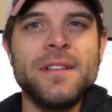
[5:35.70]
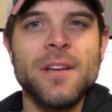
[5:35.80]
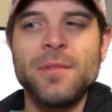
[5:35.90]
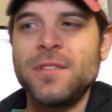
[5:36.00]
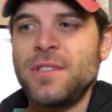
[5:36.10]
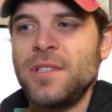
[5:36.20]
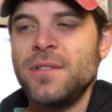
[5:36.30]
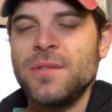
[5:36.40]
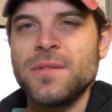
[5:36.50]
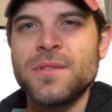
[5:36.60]

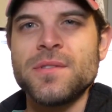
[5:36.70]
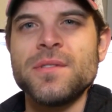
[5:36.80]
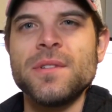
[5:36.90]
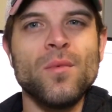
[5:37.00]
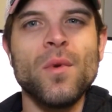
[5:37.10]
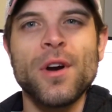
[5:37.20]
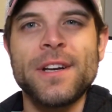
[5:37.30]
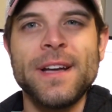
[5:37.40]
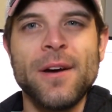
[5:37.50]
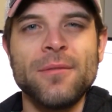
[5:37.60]
WGU's
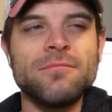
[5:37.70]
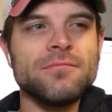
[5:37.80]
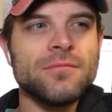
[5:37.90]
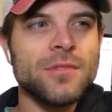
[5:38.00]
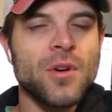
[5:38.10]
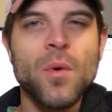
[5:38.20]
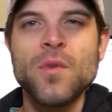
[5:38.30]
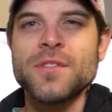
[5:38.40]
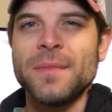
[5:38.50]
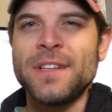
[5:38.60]
worked out
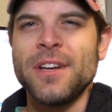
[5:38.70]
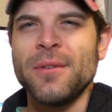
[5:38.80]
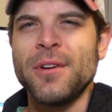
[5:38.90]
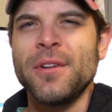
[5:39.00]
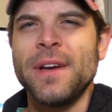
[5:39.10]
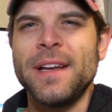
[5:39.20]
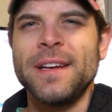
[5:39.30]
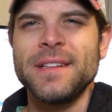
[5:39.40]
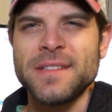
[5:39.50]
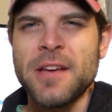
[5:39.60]
course material and
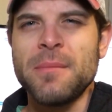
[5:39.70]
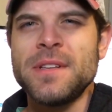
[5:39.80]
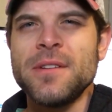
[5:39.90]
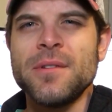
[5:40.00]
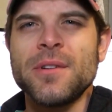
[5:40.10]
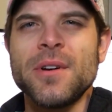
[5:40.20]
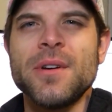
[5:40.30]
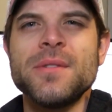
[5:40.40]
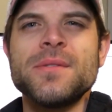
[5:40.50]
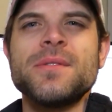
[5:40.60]
exam material
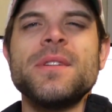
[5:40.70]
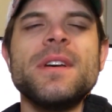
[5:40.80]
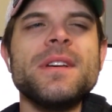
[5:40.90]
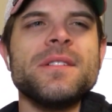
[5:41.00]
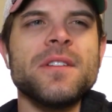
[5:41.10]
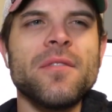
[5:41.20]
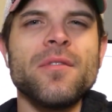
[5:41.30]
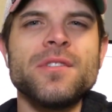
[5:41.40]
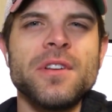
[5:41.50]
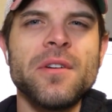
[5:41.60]
goes,
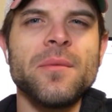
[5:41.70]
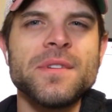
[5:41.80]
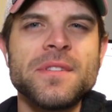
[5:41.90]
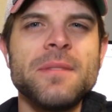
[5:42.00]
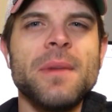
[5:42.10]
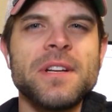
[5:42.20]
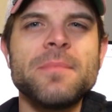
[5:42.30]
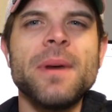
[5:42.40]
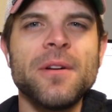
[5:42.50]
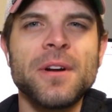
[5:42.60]
software engineering was the
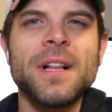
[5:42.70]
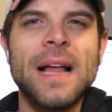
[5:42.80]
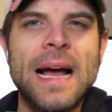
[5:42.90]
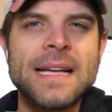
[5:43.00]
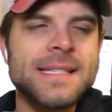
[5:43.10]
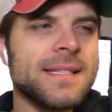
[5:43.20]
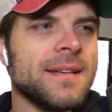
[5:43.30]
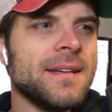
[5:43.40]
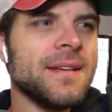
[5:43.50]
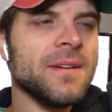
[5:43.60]
much better class.
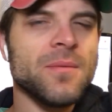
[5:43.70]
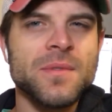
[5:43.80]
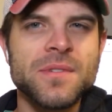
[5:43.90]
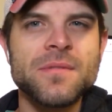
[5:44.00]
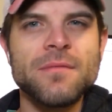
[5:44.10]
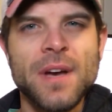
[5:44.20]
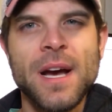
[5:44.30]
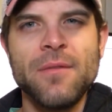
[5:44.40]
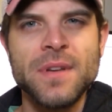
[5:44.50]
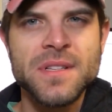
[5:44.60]
It was
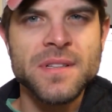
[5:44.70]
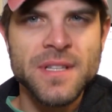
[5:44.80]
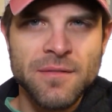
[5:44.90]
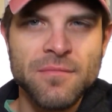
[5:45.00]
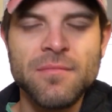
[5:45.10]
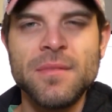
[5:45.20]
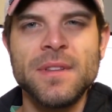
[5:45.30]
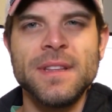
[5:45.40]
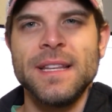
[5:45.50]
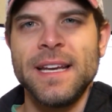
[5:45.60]
obviously
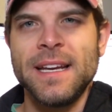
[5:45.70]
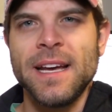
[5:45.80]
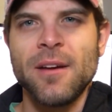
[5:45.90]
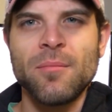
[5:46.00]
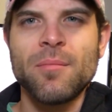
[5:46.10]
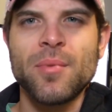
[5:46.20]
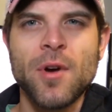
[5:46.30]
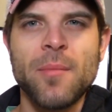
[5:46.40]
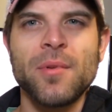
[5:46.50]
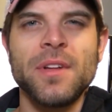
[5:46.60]
laid out
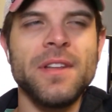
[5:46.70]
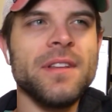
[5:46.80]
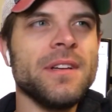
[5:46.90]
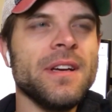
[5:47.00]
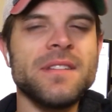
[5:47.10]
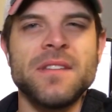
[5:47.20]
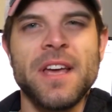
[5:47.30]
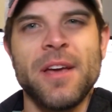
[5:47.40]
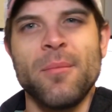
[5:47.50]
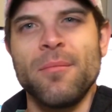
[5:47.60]
properly. The
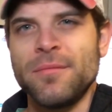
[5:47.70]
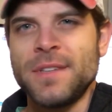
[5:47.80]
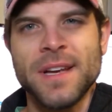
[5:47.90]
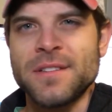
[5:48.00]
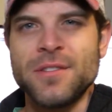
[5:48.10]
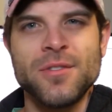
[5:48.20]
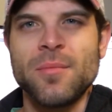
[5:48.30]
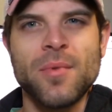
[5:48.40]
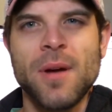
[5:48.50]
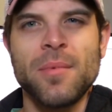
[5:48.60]
exam tested you
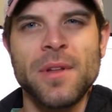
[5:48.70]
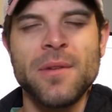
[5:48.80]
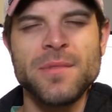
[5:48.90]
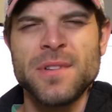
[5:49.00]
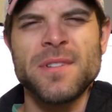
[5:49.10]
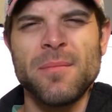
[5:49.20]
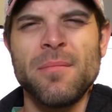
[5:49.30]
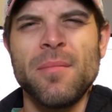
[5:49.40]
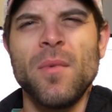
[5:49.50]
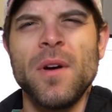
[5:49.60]
properly. It was just a
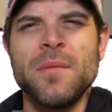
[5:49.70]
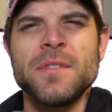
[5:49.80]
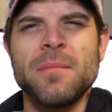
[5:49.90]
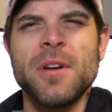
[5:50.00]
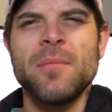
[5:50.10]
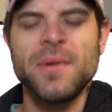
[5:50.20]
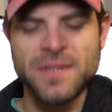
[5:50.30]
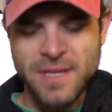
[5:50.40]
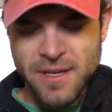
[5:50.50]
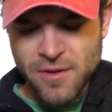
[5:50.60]
it was a better
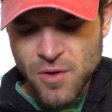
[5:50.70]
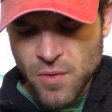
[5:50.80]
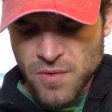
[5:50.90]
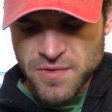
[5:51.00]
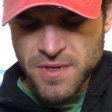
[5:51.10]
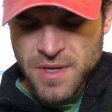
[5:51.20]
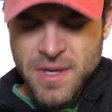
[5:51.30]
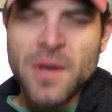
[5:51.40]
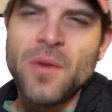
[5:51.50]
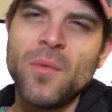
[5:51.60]
put together course,
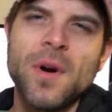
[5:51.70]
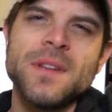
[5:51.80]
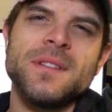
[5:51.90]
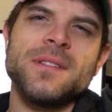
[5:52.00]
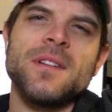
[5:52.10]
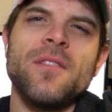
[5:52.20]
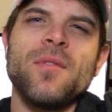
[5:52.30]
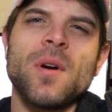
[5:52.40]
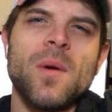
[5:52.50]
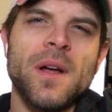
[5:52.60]
whereas the
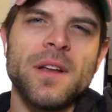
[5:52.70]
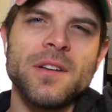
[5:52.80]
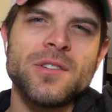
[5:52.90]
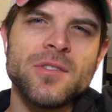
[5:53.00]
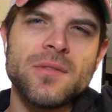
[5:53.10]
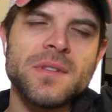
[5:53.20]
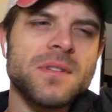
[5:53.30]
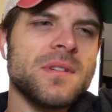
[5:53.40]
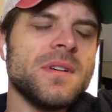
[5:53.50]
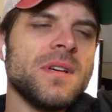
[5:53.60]
software quality
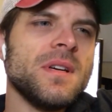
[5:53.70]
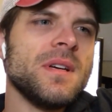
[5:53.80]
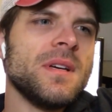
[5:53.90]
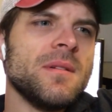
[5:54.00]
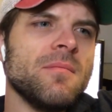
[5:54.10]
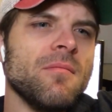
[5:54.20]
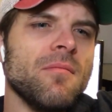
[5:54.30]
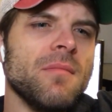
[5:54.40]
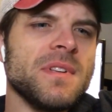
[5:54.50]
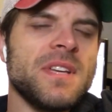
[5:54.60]
assurance
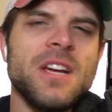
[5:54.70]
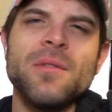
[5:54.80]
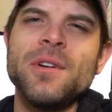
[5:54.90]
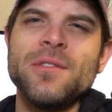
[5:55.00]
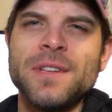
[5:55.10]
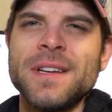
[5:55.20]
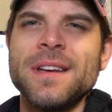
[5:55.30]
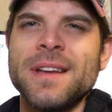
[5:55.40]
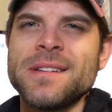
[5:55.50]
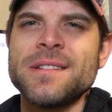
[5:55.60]
material
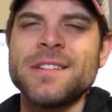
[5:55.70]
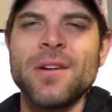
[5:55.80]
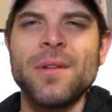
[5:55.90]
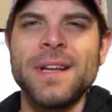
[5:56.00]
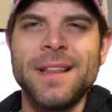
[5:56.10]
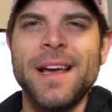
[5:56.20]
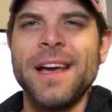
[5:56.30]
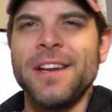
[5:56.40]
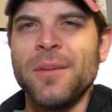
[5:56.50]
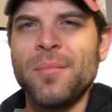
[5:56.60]
didn't necessarily
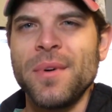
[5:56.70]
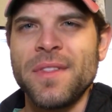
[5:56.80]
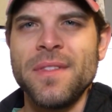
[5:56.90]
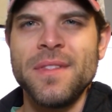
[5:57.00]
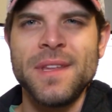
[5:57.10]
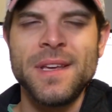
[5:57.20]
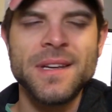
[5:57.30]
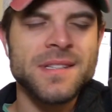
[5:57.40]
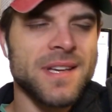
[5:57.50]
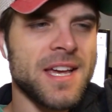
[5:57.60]
line up with the
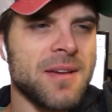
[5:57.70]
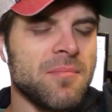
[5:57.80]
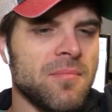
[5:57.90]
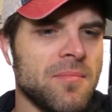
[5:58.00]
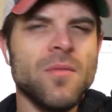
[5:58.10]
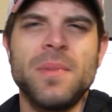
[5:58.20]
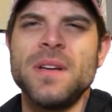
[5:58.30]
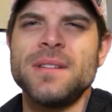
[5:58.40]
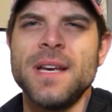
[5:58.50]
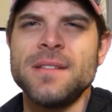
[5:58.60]
exam. You were
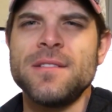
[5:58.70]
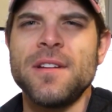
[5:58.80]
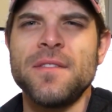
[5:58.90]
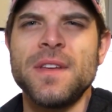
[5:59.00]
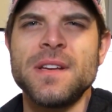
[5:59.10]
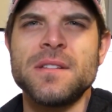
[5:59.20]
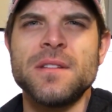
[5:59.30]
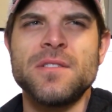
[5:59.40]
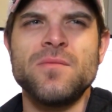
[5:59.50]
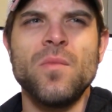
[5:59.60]
being tested on things
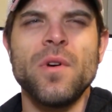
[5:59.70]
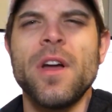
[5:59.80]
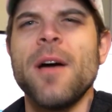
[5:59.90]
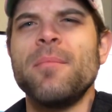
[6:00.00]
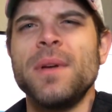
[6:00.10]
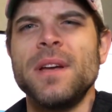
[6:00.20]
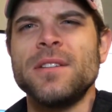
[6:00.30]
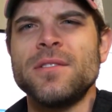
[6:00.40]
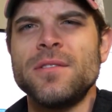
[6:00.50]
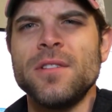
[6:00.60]
that were not
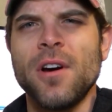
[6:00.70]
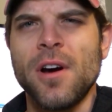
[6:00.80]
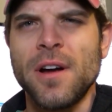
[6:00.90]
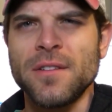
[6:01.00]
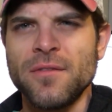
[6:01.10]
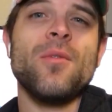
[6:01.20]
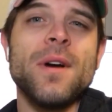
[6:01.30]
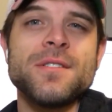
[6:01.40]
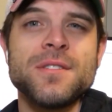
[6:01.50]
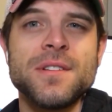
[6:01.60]
being taught and
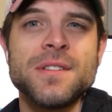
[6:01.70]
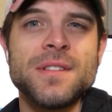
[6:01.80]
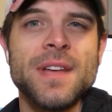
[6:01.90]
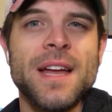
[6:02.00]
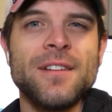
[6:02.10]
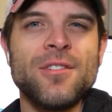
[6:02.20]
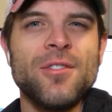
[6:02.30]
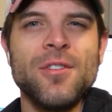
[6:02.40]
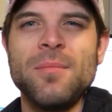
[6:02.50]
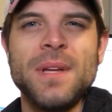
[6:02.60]
questions that
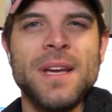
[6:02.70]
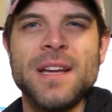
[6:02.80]
could be